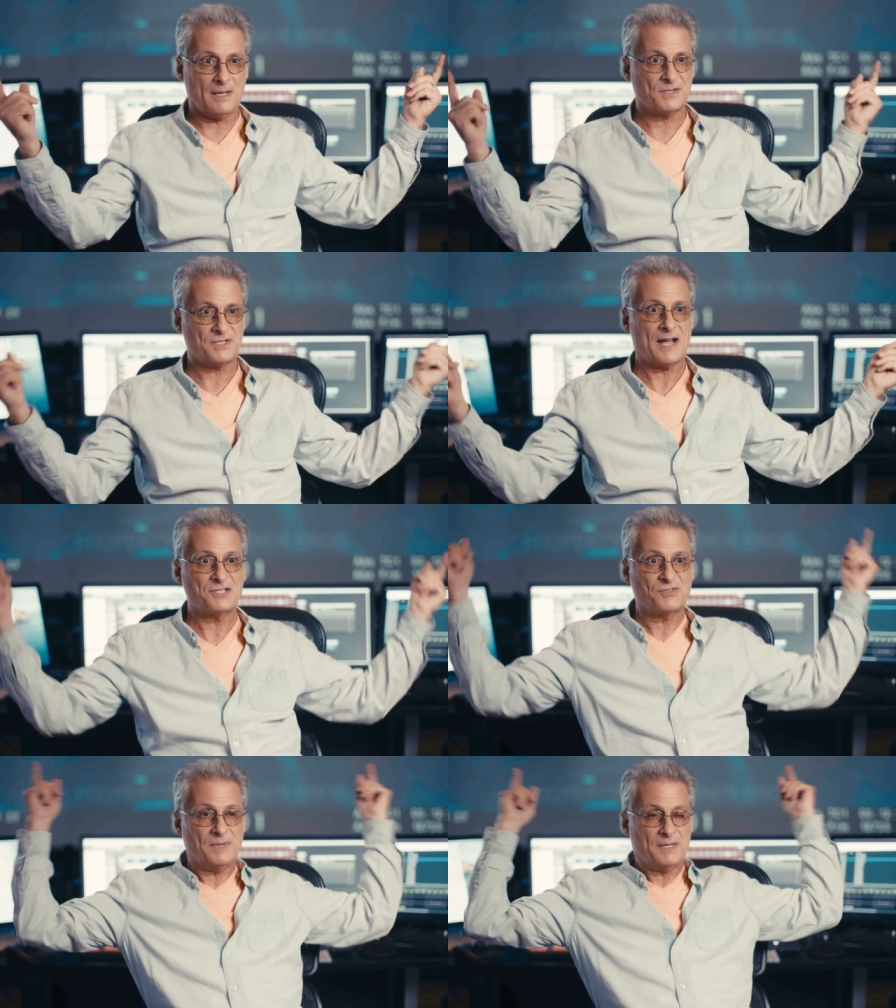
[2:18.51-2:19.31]
on the
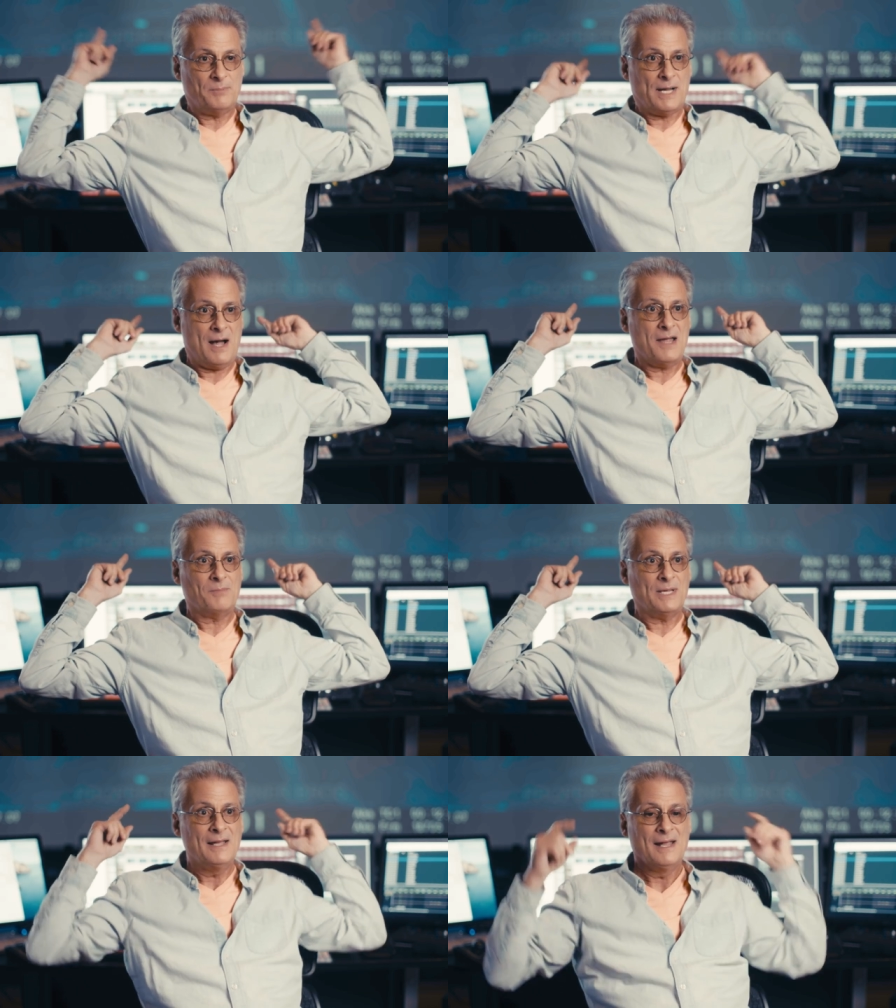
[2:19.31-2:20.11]
sides of me, and behind
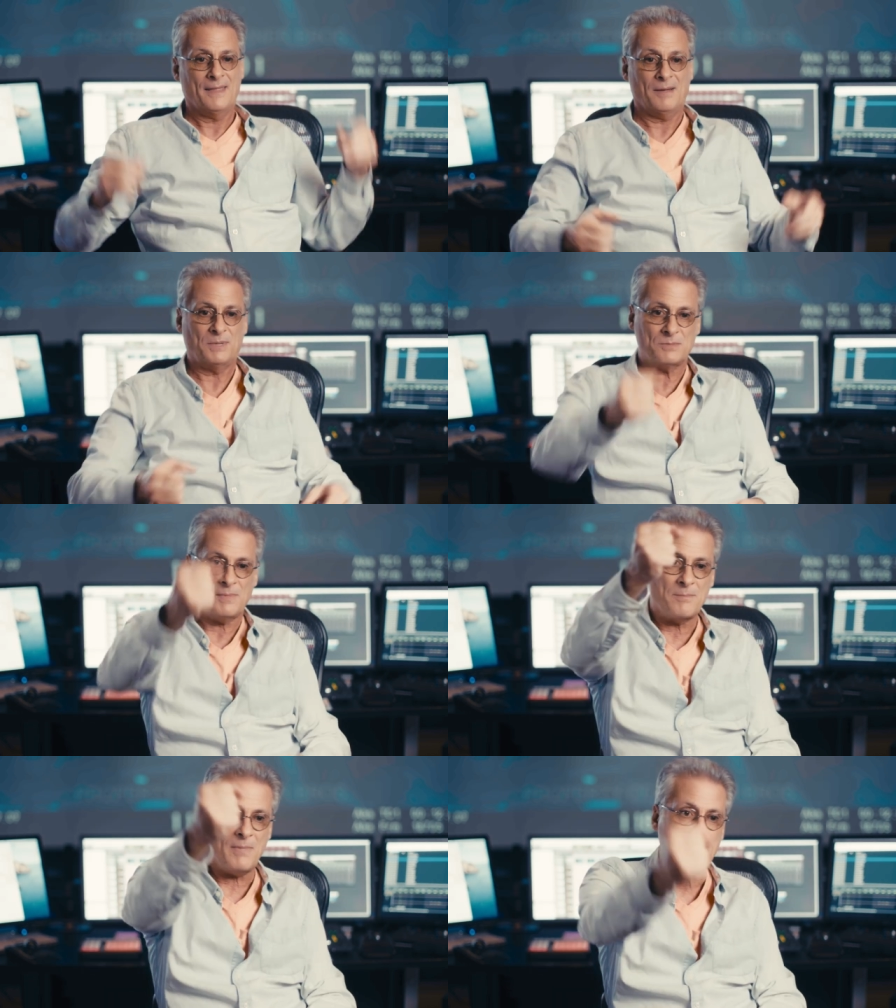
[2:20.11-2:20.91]
me. That means
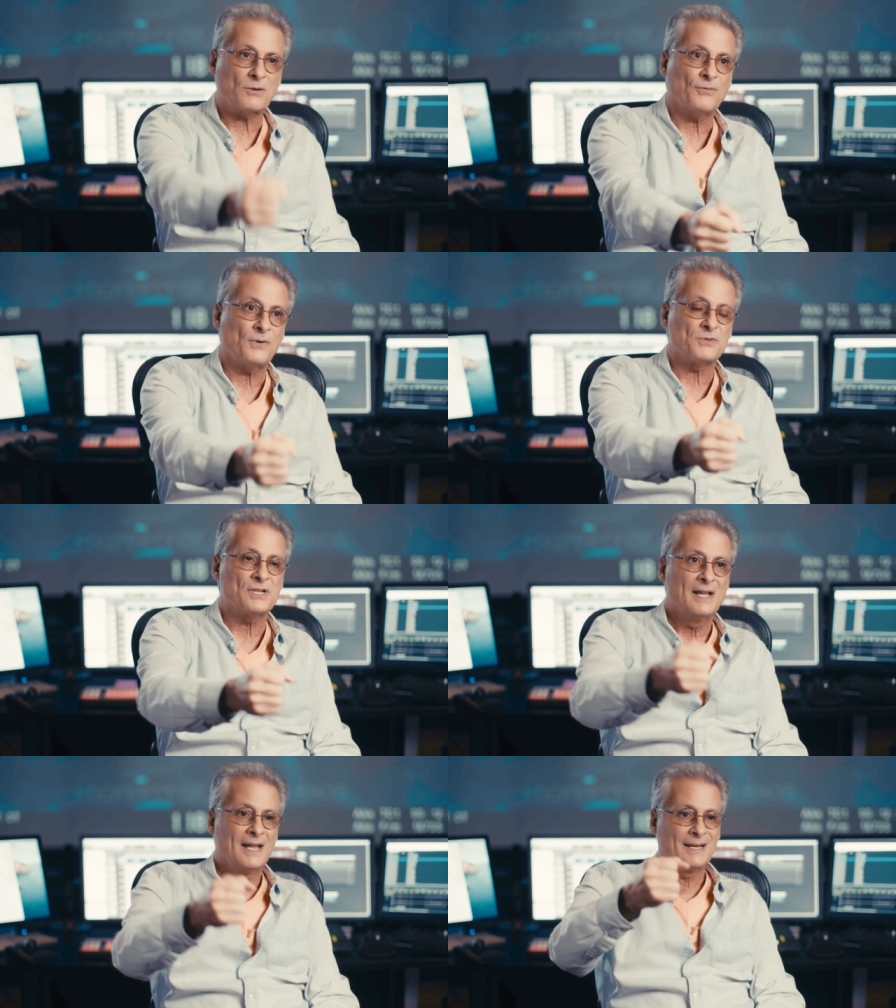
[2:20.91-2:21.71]
my microphones
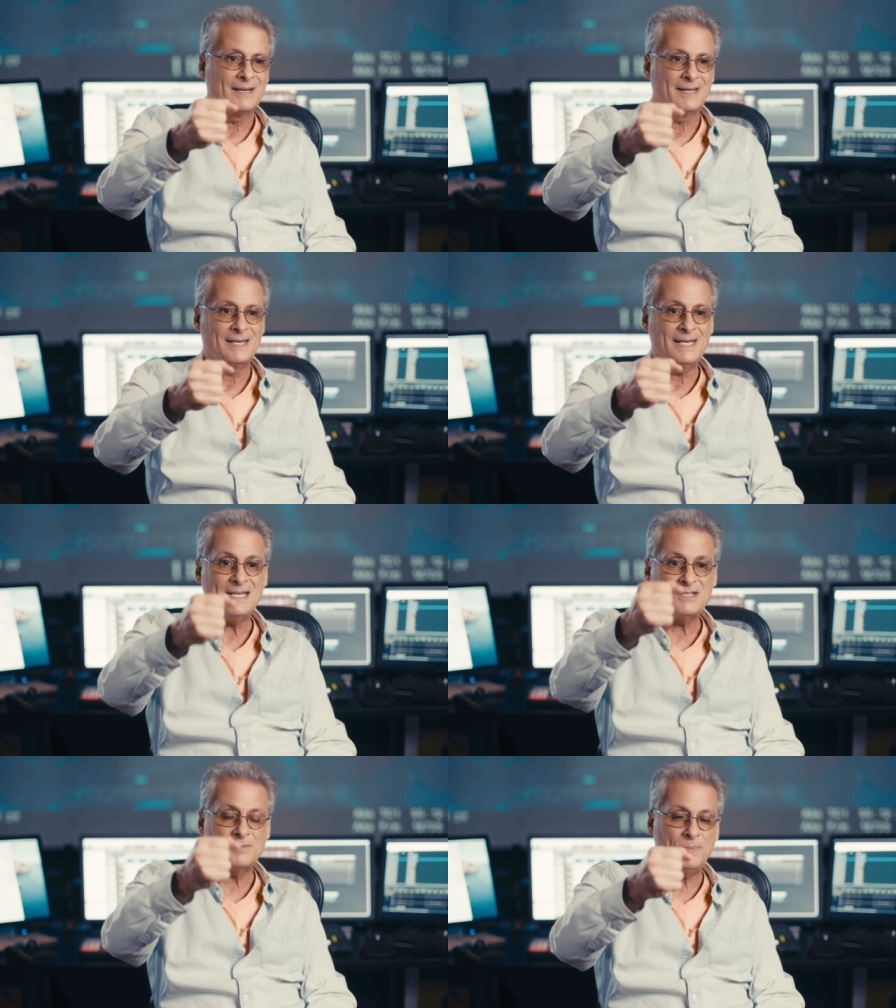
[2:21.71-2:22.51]

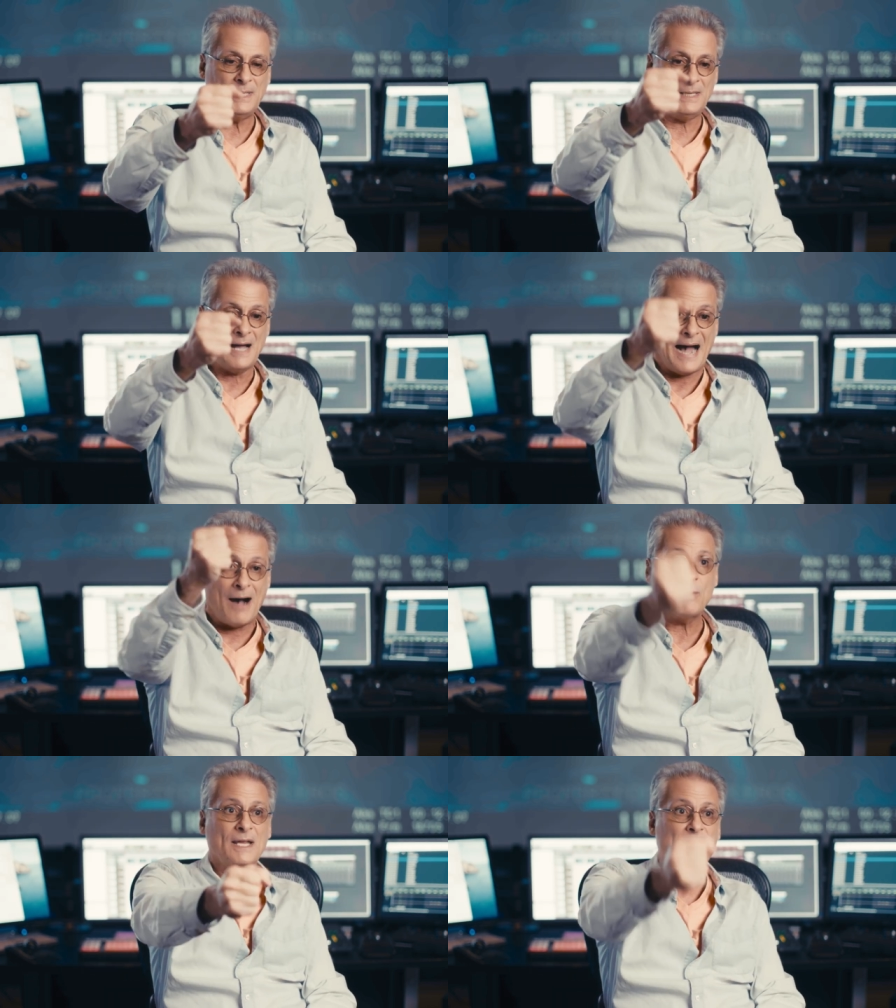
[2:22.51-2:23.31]
need to be
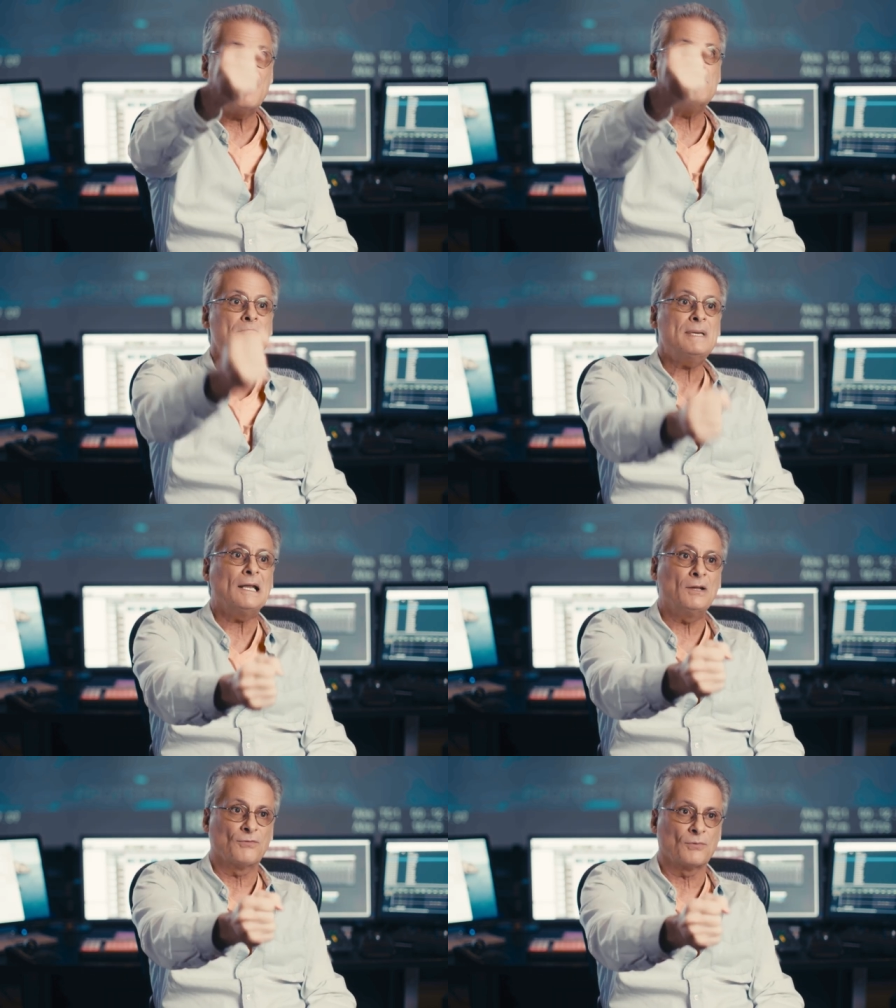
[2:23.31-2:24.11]
out in the
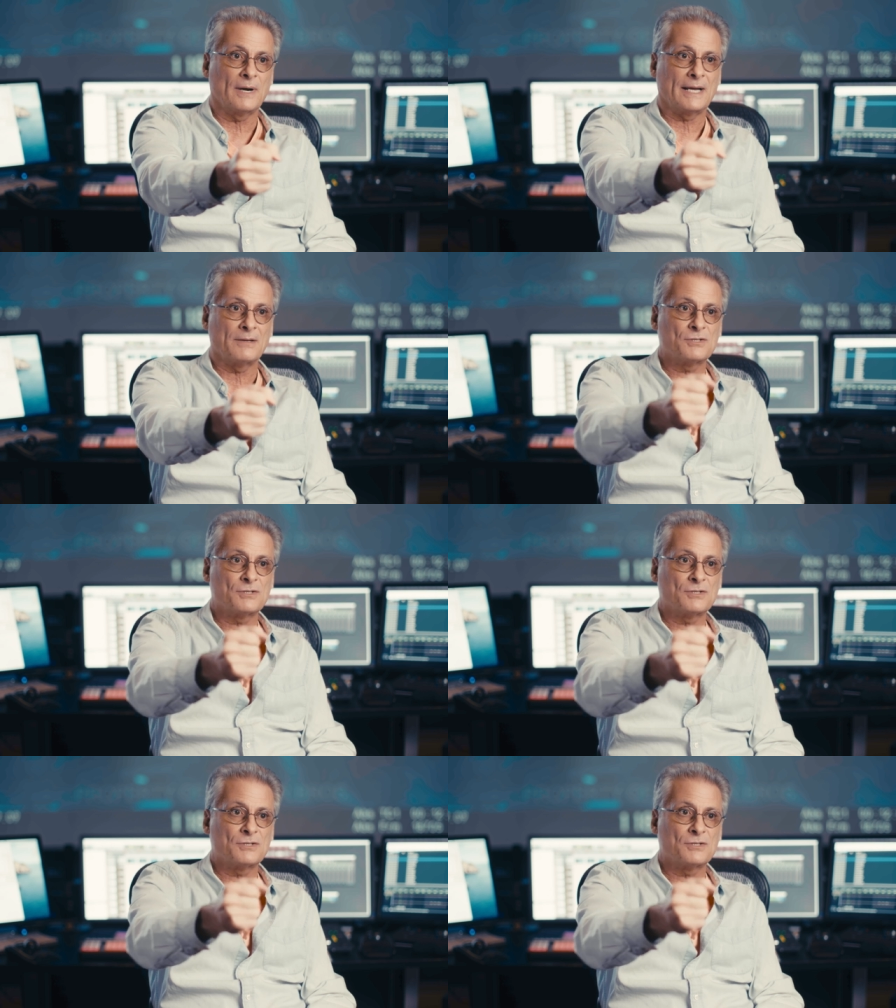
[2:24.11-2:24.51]
middle of rain.